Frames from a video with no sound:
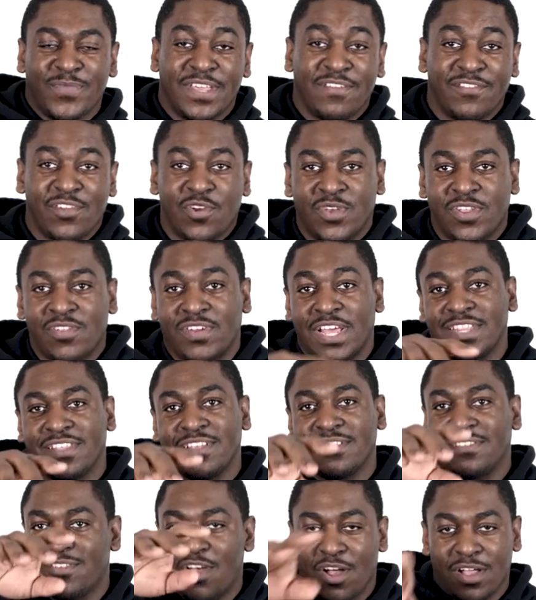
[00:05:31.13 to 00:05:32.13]
even though he don't like
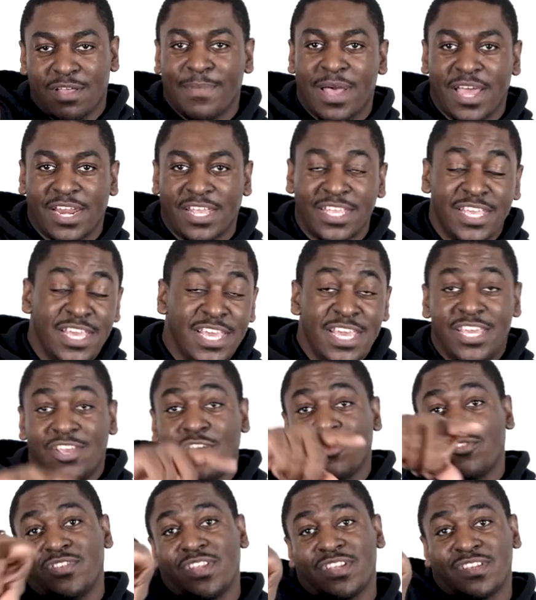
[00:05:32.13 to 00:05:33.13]
to talk about it. He
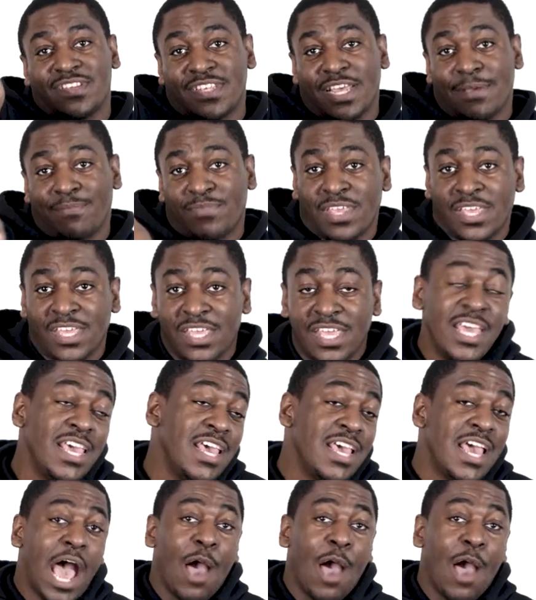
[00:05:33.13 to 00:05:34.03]
also does the same thing.